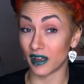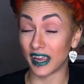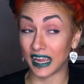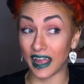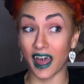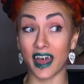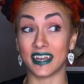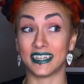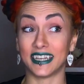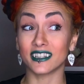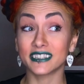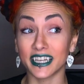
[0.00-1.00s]
I
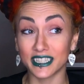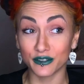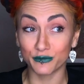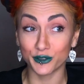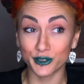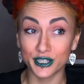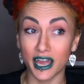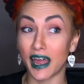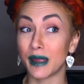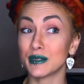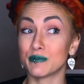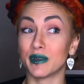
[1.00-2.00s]
got yelled at a few
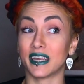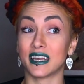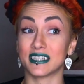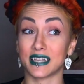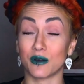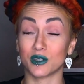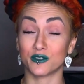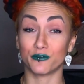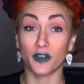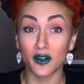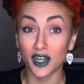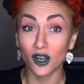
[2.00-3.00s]
times because I was
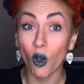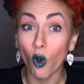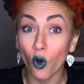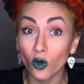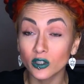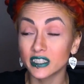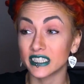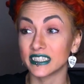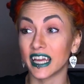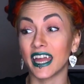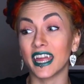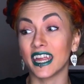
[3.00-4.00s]
very cold and
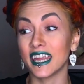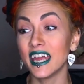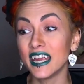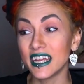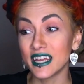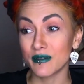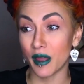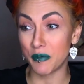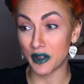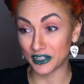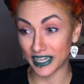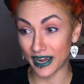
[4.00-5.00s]
I
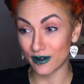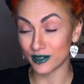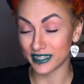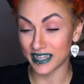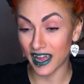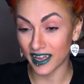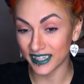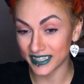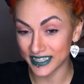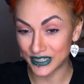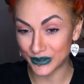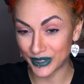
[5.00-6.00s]
apparently I was
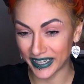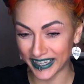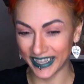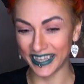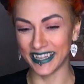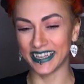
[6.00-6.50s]
not doing